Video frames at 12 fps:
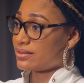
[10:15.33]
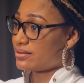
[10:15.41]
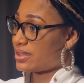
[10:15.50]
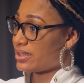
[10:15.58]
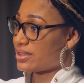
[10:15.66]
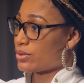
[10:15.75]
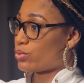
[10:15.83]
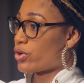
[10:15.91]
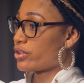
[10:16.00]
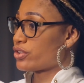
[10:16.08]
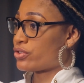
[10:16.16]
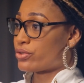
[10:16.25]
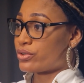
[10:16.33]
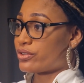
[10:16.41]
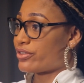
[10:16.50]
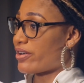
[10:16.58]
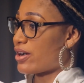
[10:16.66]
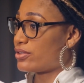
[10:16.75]
did the walkthrough
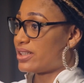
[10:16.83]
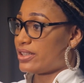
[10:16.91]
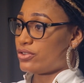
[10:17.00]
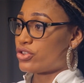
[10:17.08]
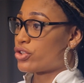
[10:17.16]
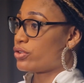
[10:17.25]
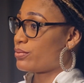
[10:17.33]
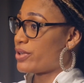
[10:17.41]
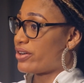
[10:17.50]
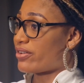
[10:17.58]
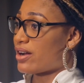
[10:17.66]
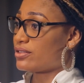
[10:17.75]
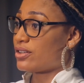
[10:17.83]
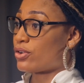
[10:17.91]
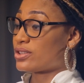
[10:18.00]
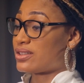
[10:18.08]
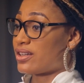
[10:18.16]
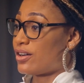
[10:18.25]
around and you showed me around the
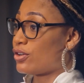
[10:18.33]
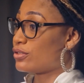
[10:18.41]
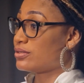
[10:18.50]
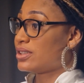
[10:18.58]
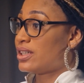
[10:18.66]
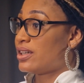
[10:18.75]
hotel.